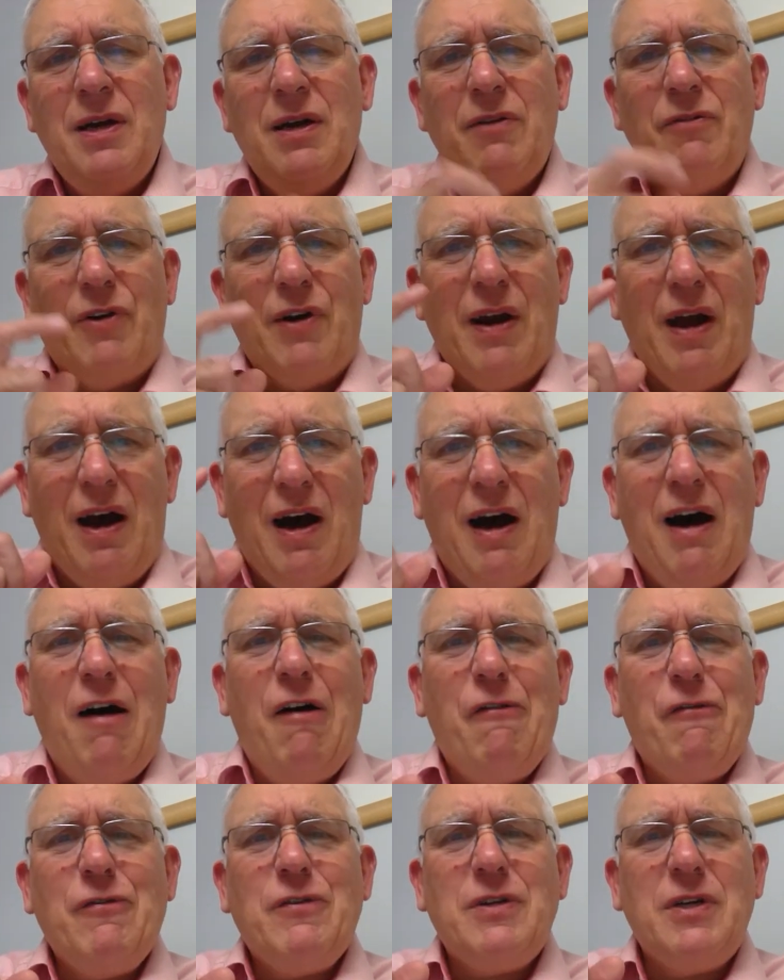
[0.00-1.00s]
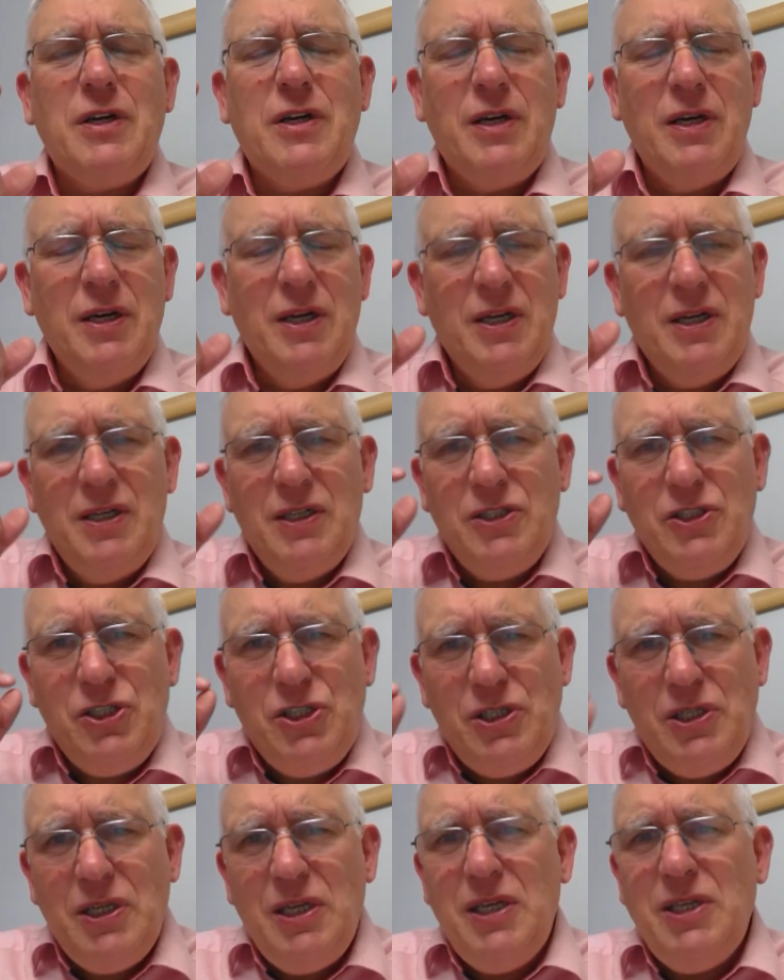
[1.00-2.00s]
For after
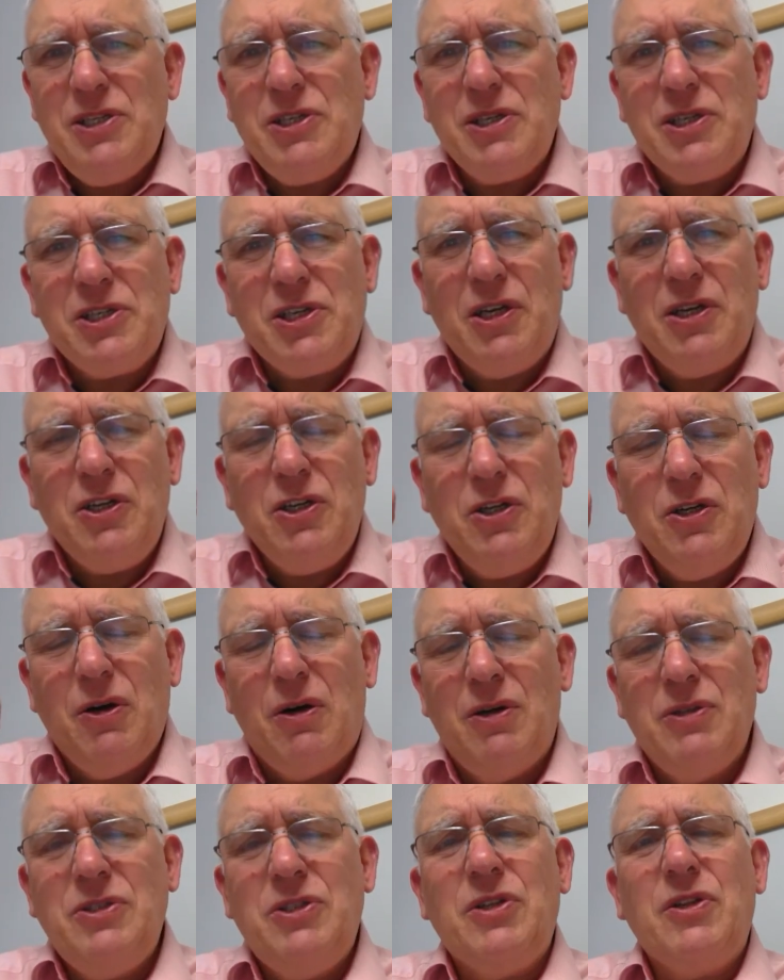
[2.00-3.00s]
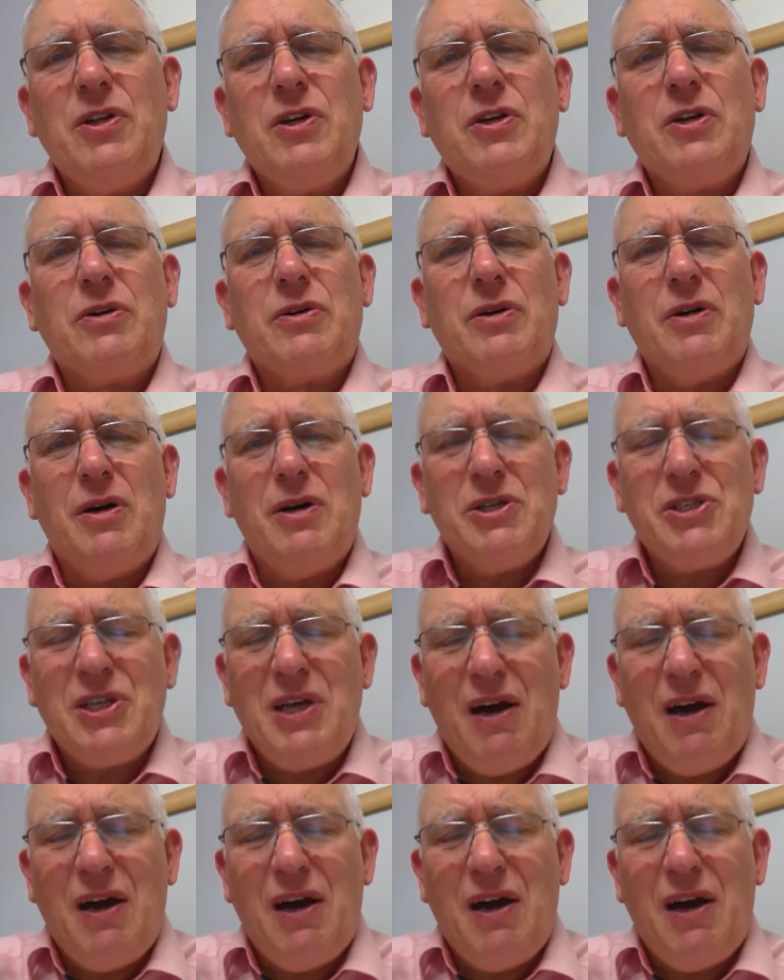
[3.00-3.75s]
Jesus had gone to the cross,